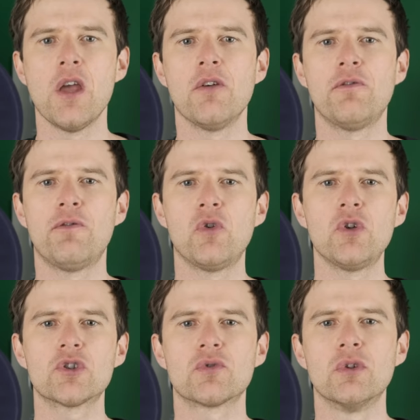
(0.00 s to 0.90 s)

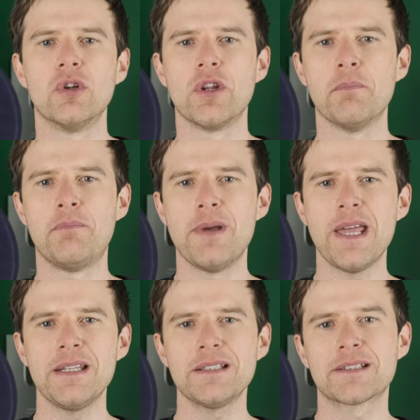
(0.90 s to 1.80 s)
four draw that
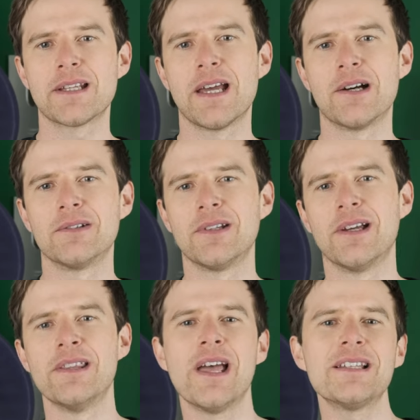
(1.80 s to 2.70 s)
bends down
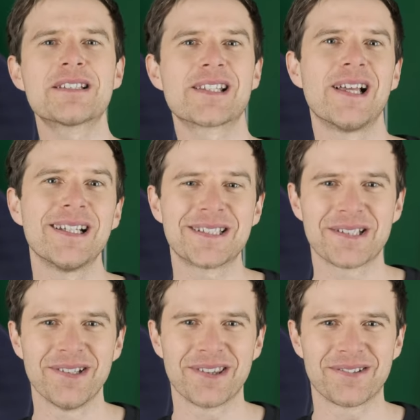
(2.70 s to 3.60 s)
and then slides
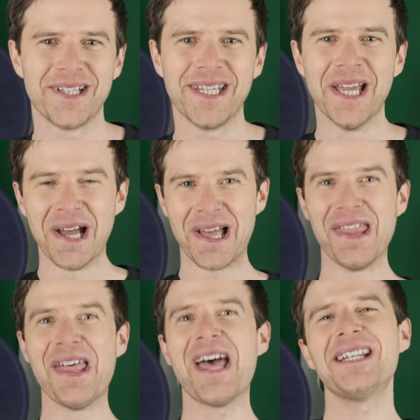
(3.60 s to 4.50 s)
to a three
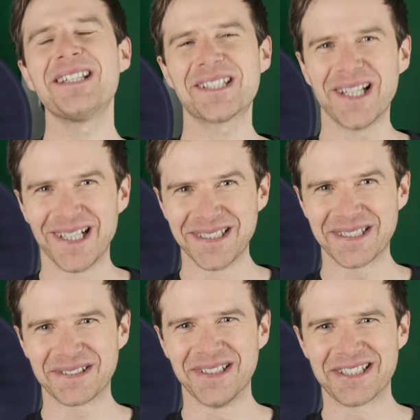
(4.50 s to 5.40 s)
and then
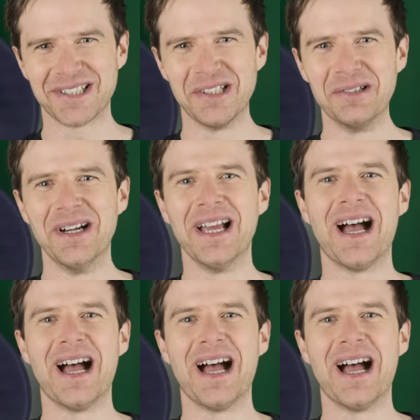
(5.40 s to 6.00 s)
slides to a two